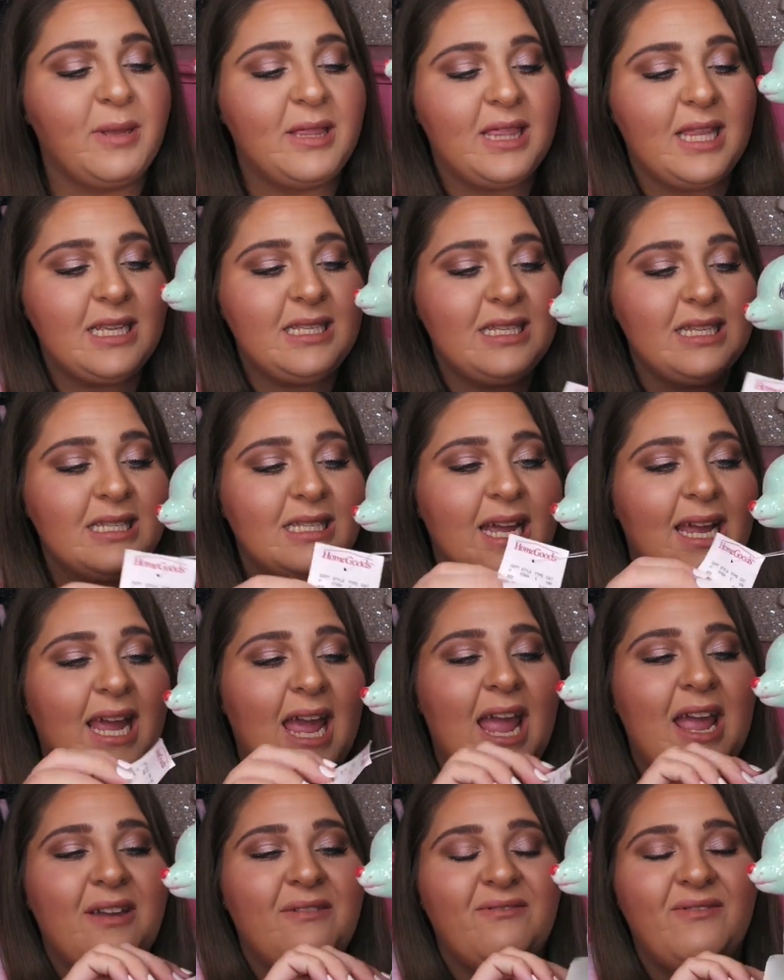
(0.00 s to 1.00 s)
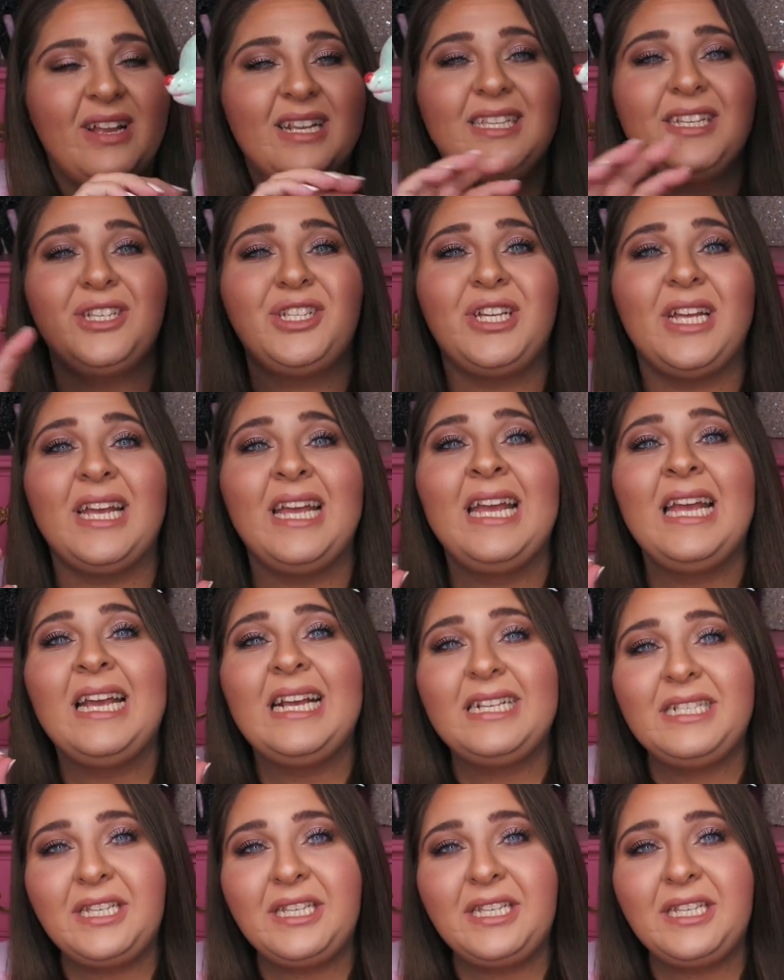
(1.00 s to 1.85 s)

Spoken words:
but this is like a vintagey